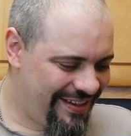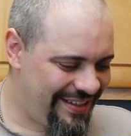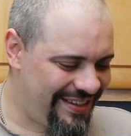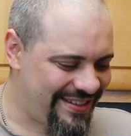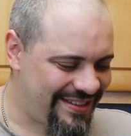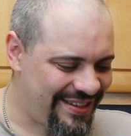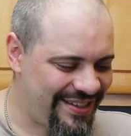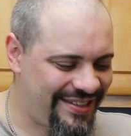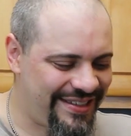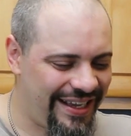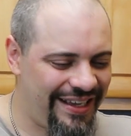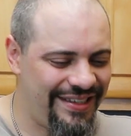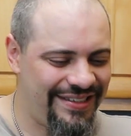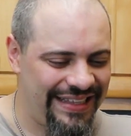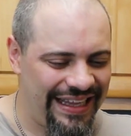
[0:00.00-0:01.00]
This just
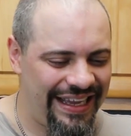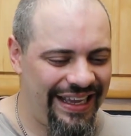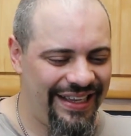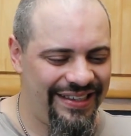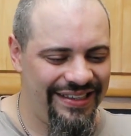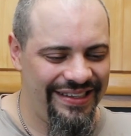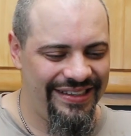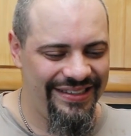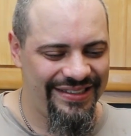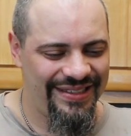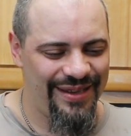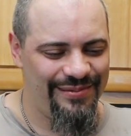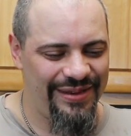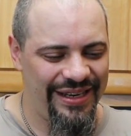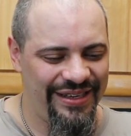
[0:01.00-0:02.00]
tastes like
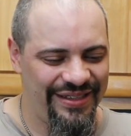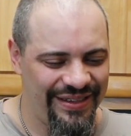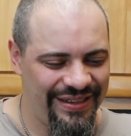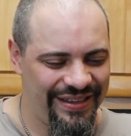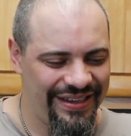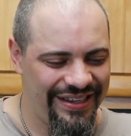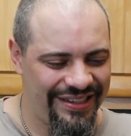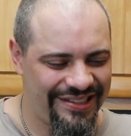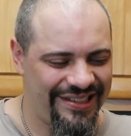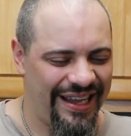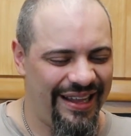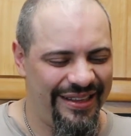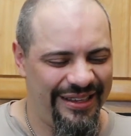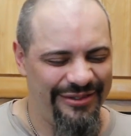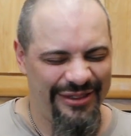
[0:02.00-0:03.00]
somebody took a
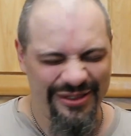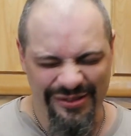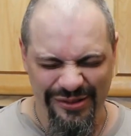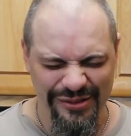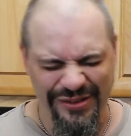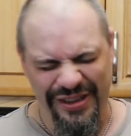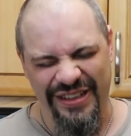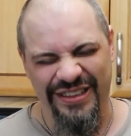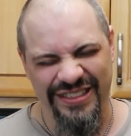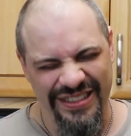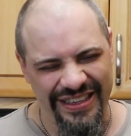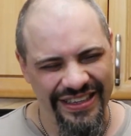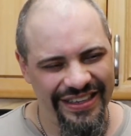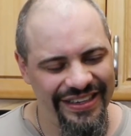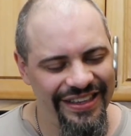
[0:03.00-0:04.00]
salad with croutons
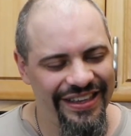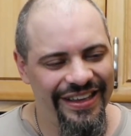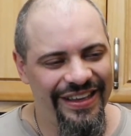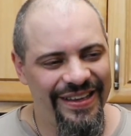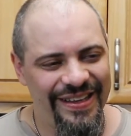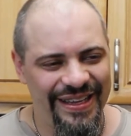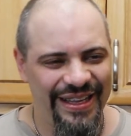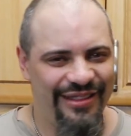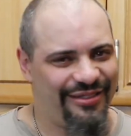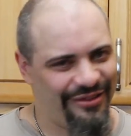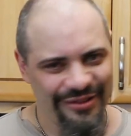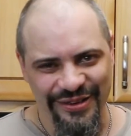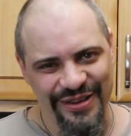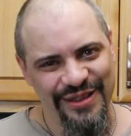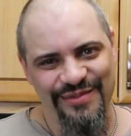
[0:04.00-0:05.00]
in it and
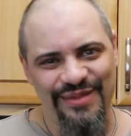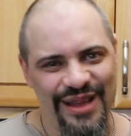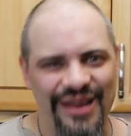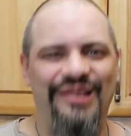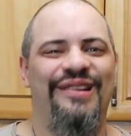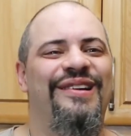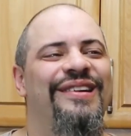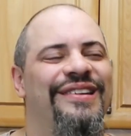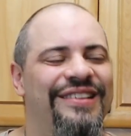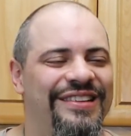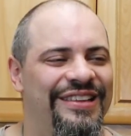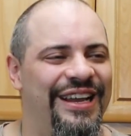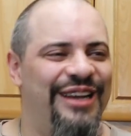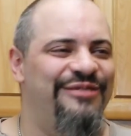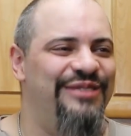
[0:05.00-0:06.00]
threw it in the
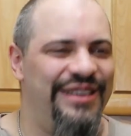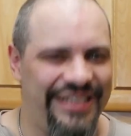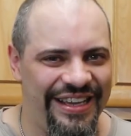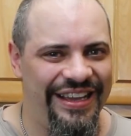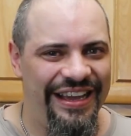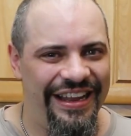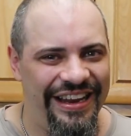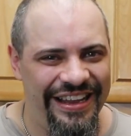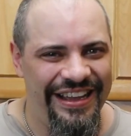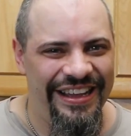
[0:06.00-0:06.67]
blender, like we did.